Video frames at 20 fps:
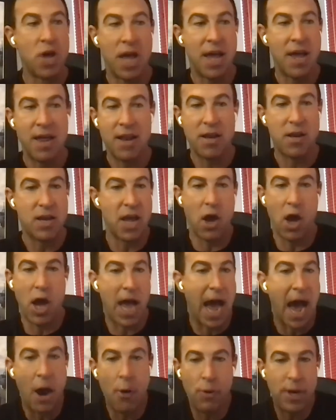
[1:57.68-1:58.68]
and
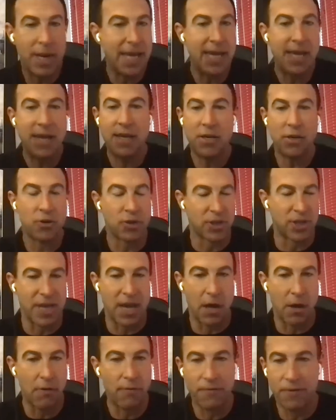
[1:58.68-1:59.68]
out eat
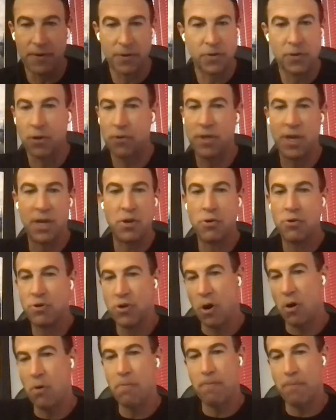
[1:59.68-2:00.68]
yourself so that you
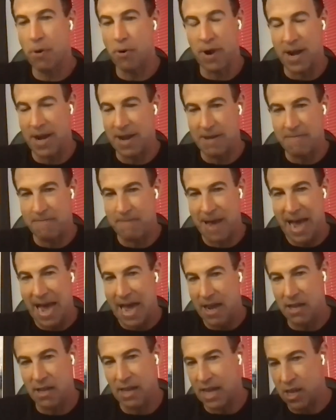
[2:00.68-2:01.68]
don't burn any
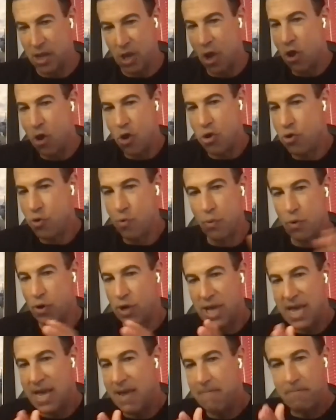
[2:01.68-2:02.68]
fat. Like you
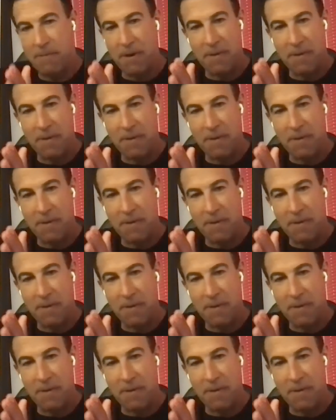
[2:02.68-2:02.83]
will keep